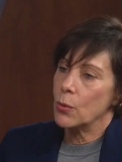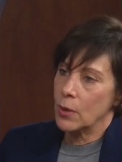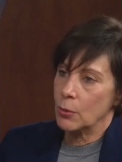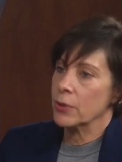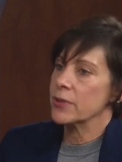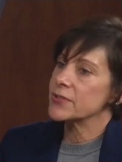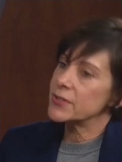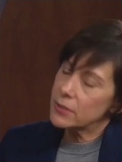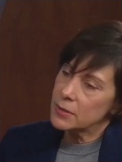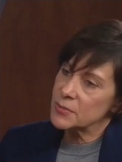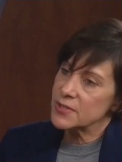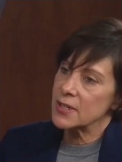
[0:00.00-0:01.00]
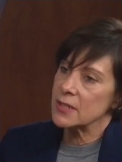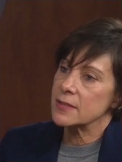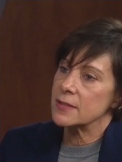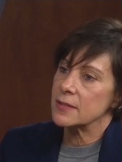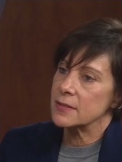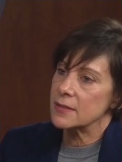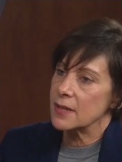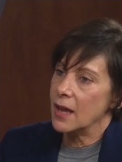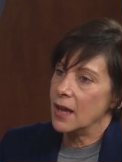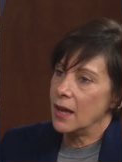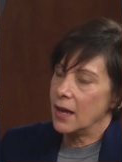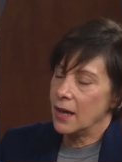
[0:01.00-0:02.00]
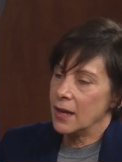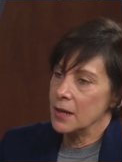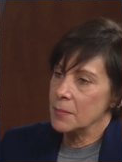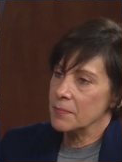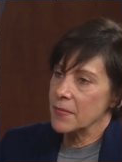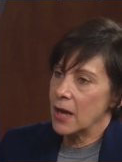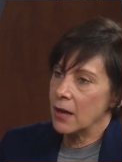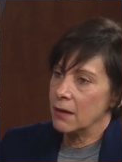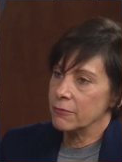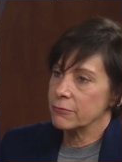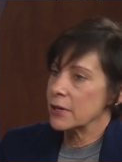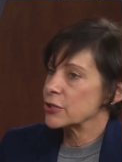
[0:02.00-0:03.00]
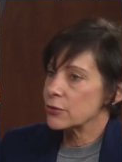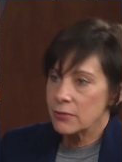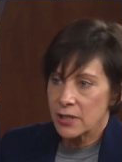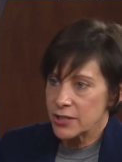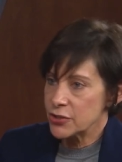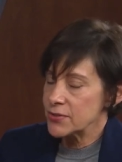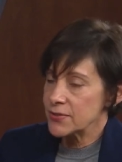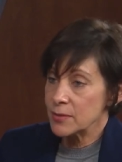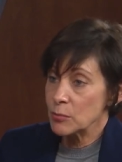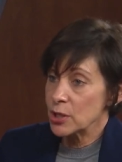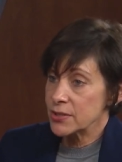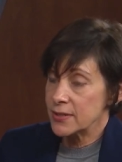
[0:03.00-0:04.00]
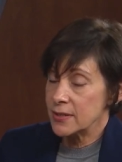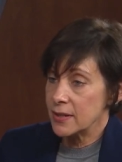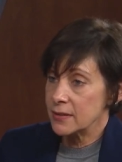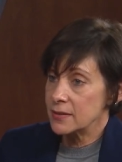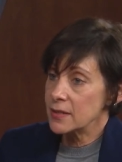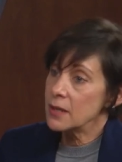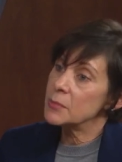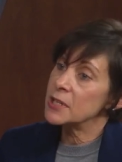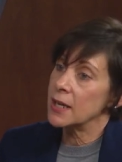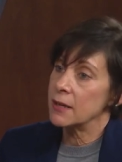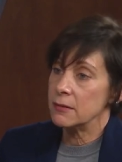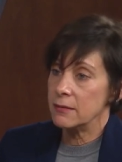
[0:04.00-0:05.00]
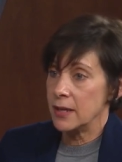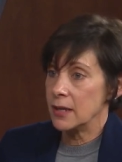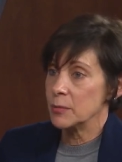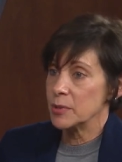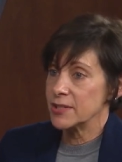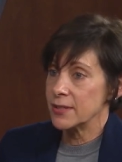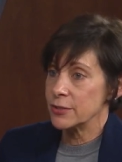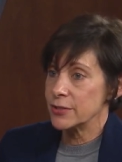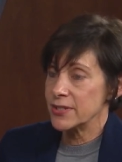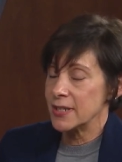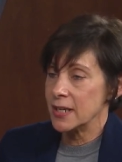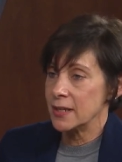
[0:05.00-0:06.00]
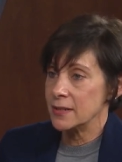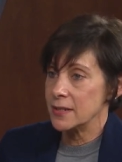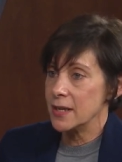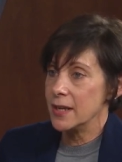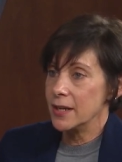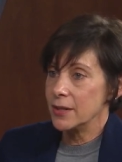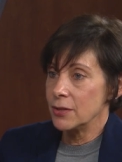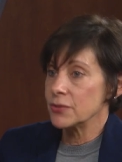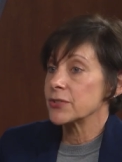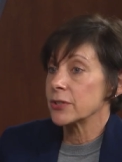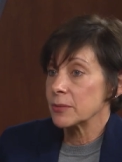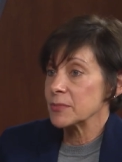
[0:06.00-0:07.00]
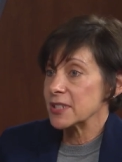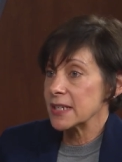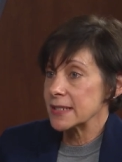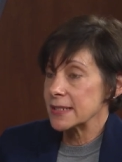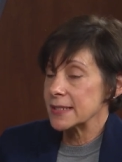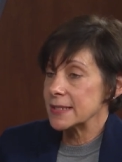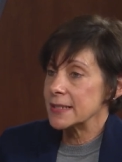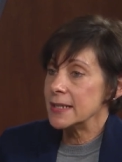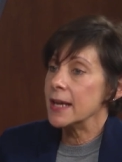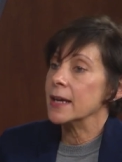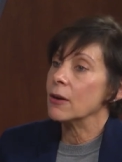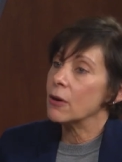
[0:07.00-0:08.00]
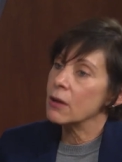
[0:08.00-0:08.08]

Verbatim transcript: What were the circumstances um, of racial relations in Boston at the time, and how do they help us understand those circumstances today?